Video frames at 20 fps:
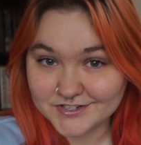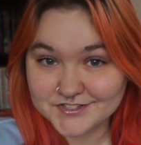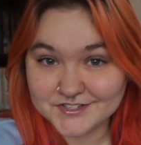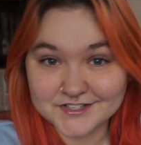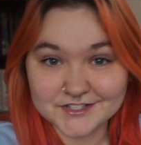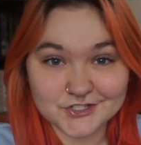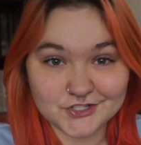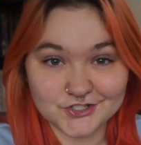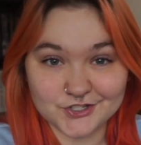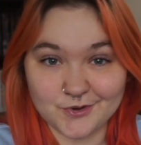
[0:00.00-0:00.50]
So
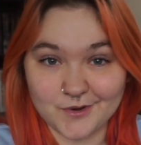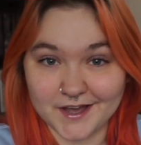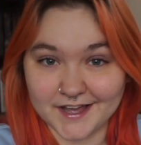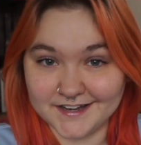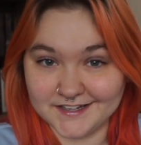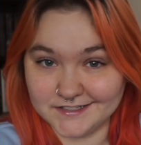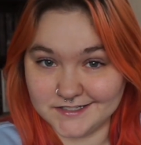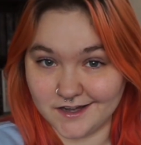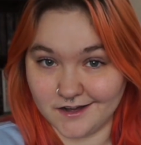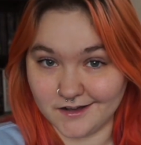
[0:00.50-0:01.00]
let's just go ahead
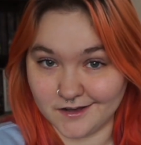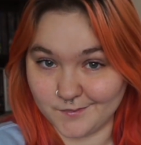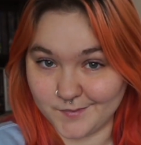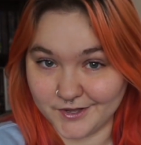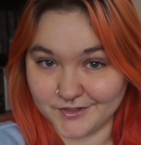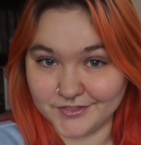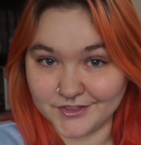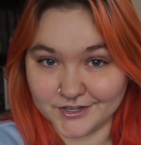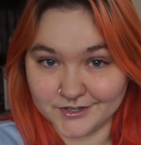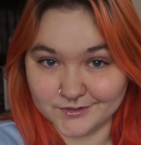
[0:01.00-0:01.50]
and talk
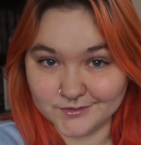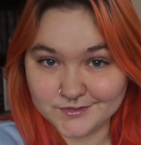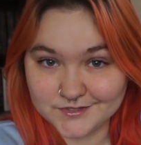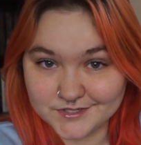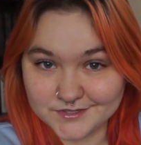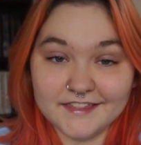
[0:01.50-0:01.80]
about those.